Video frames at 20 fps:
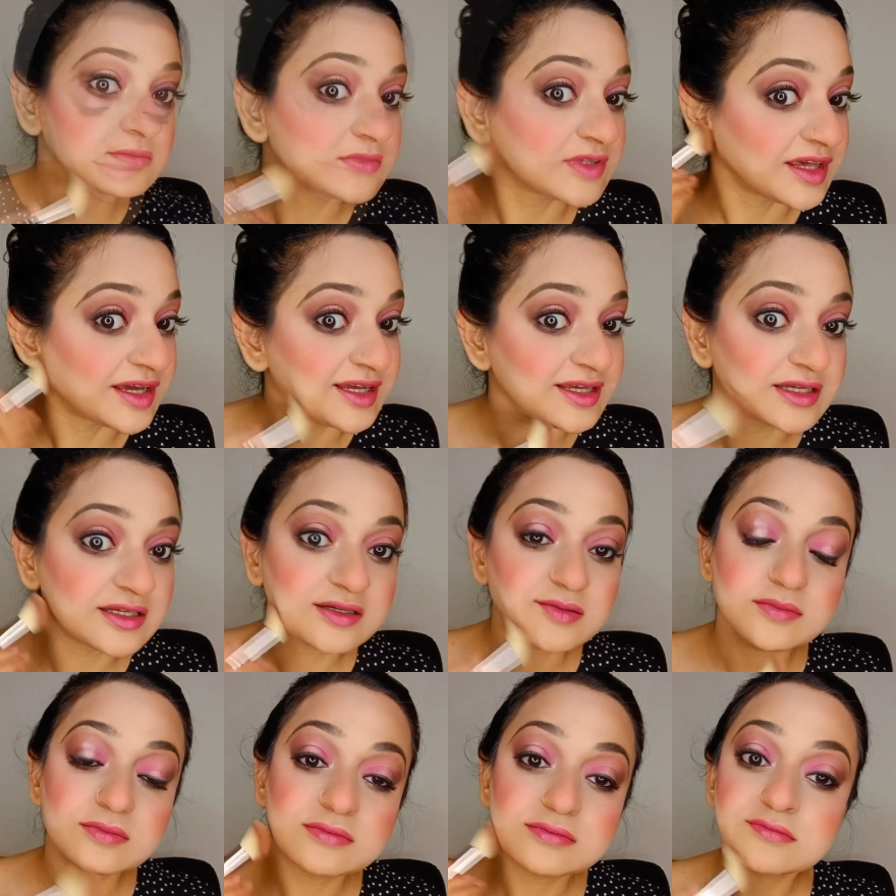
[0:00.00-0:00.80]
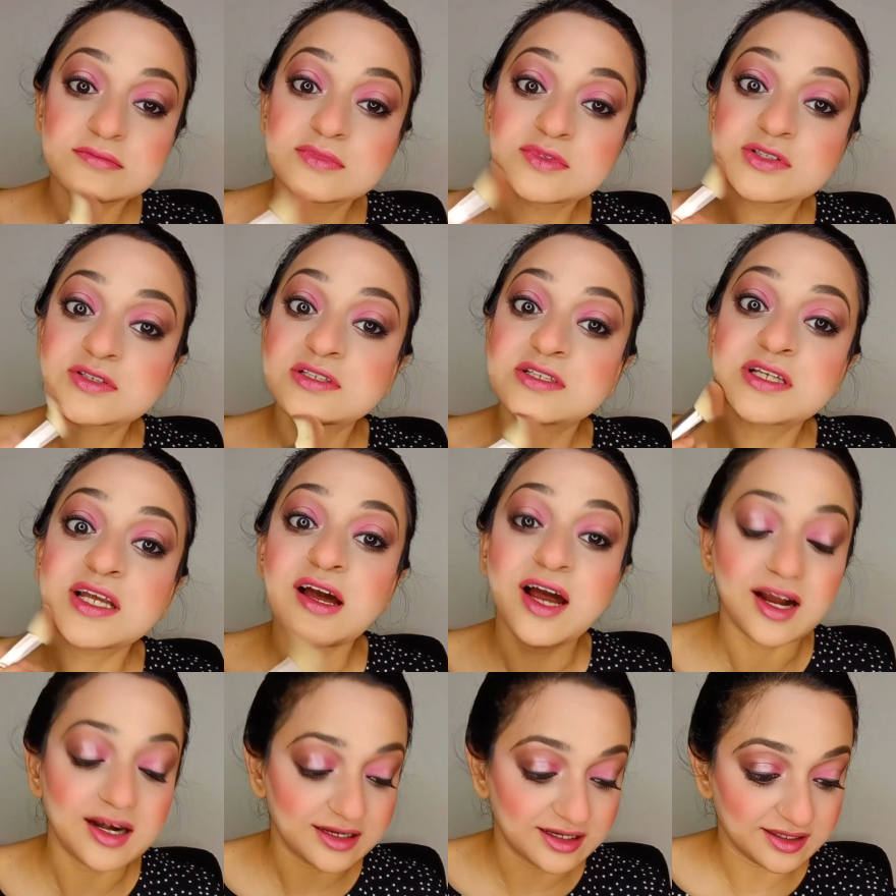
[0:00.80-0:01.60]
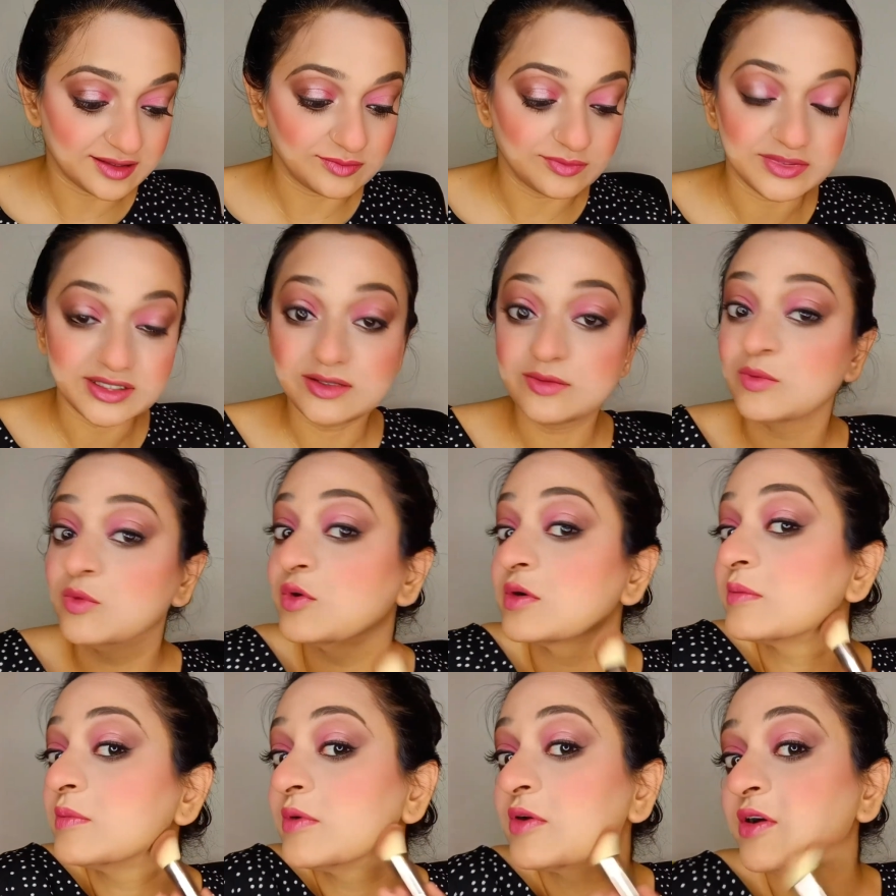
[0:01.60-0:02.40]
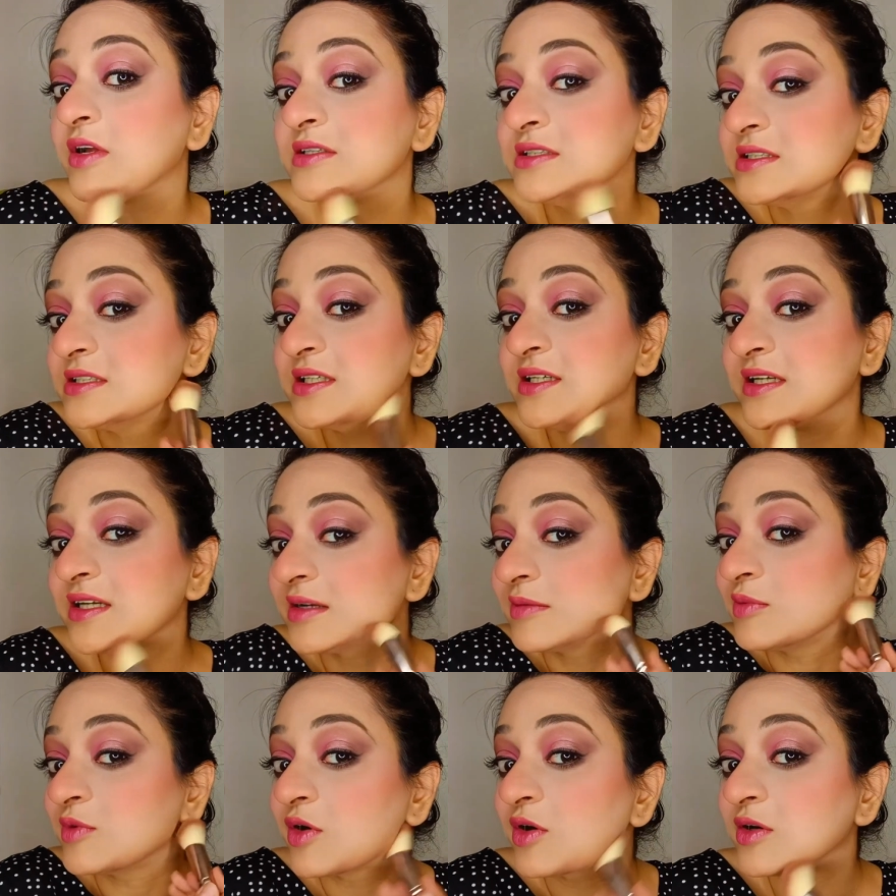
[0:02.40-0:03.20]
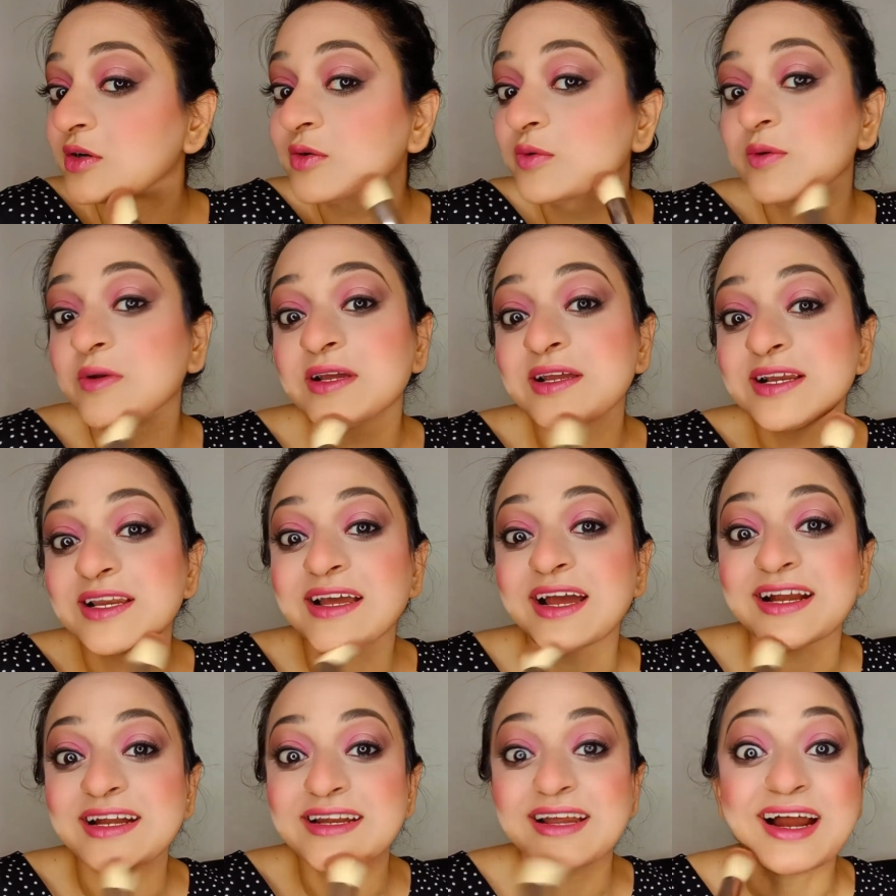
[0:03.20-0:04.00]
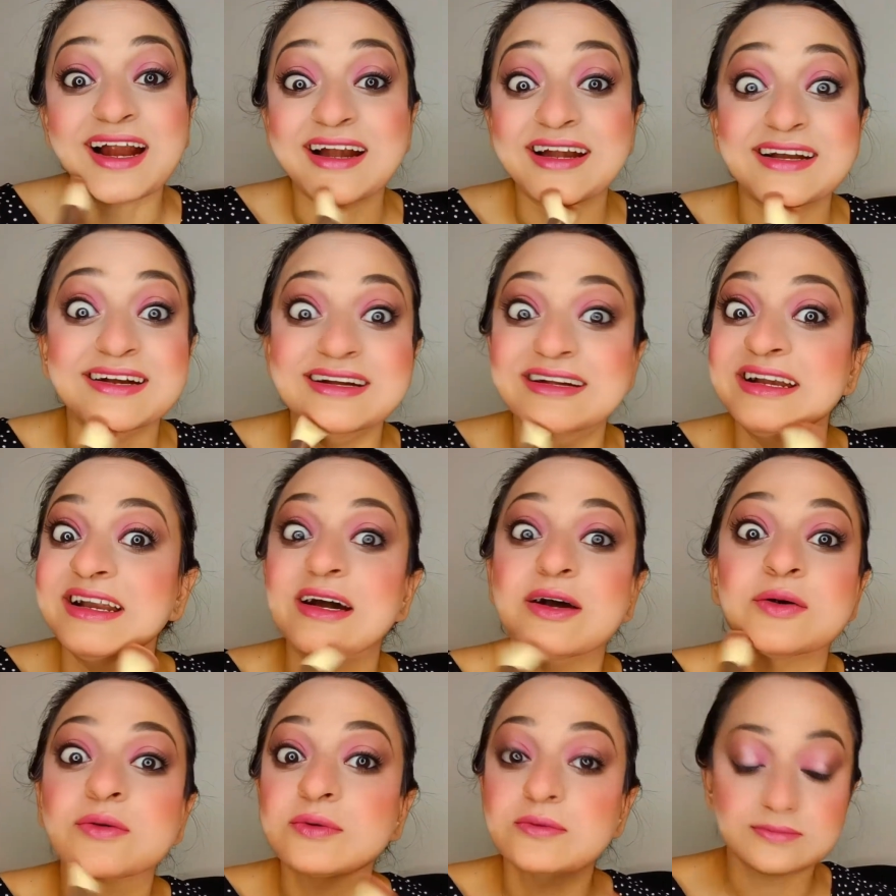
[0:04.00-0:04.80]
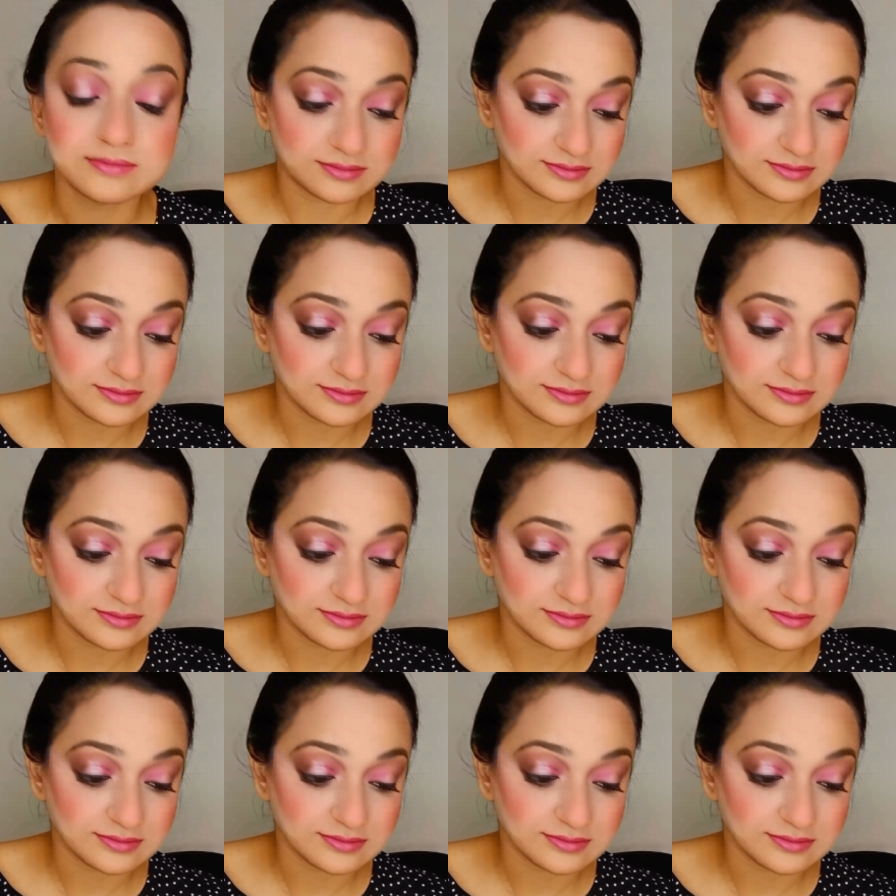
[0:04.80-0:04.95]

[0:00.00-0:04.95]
I am just adding a bit more bronzer. I'm not going light-handed now.